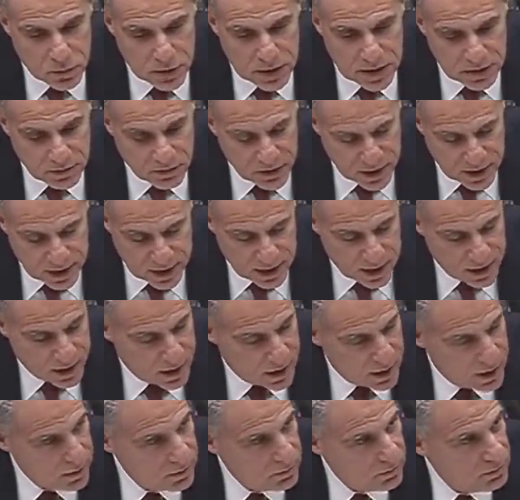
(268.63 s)
Given
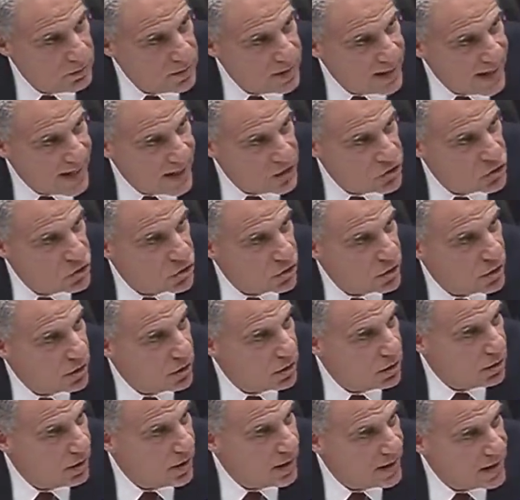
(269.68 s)
the
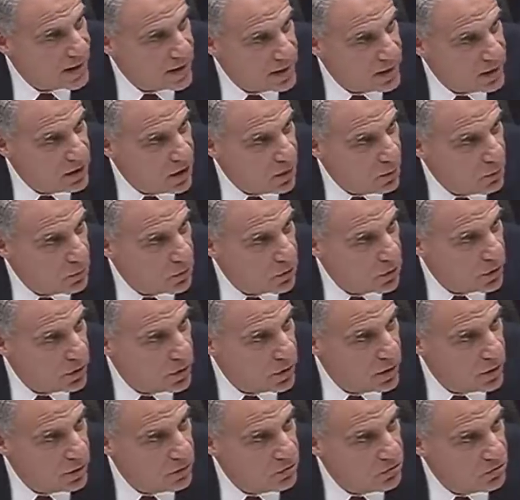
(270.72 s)
nature and the number
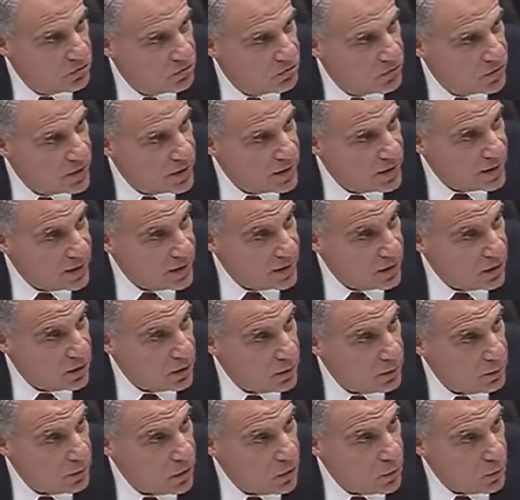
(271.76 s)
of
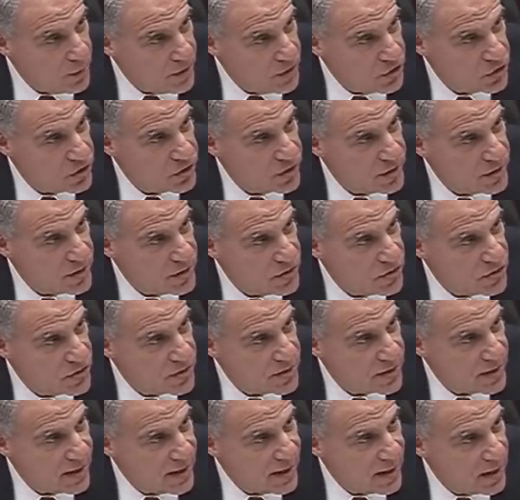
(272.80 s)

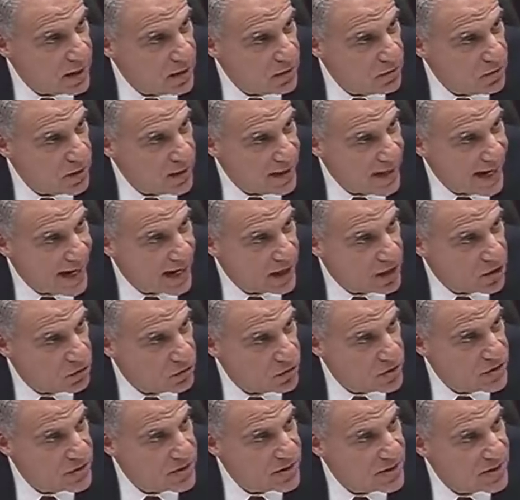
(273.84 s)
omissions and
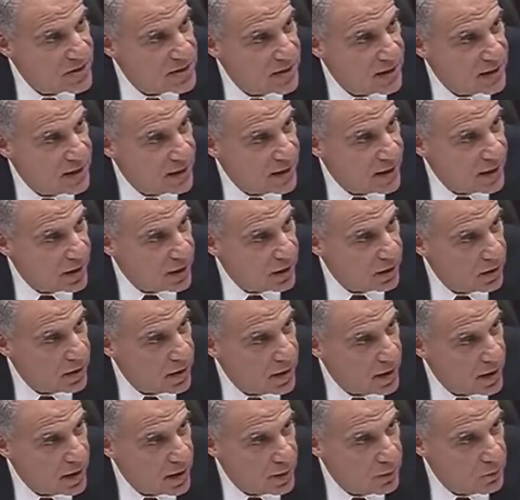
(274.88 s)
inaccuracies in there,
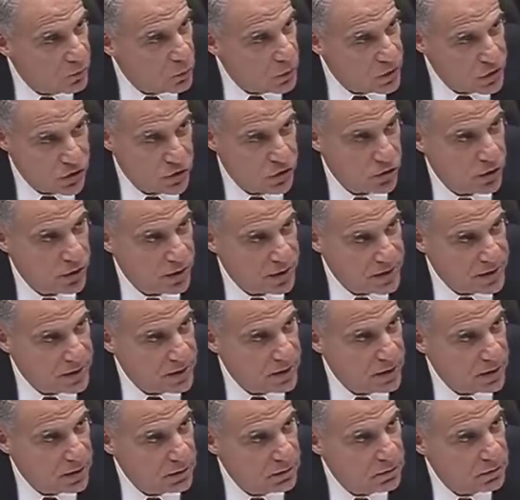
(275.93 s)
we certainly
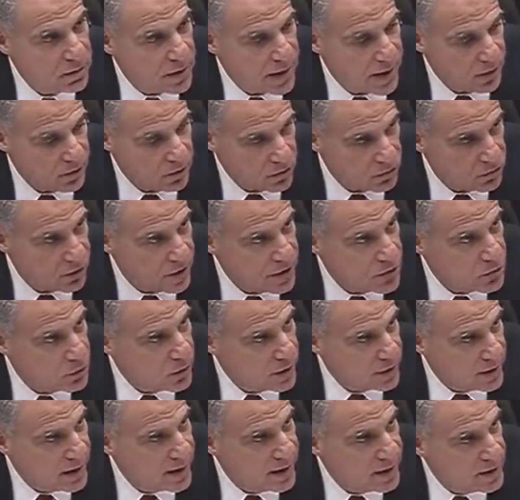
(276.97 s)
didn't characterize
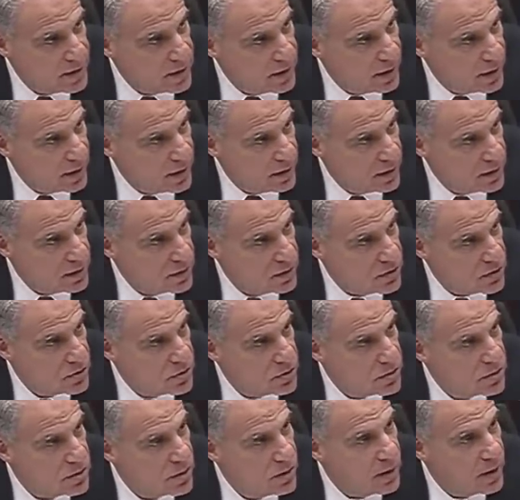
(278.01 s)
what they had done
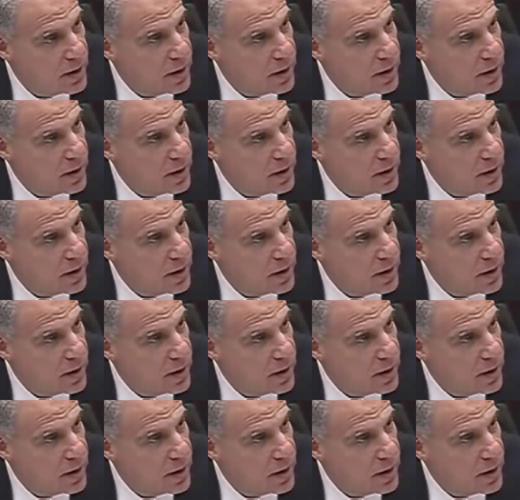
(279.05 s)
as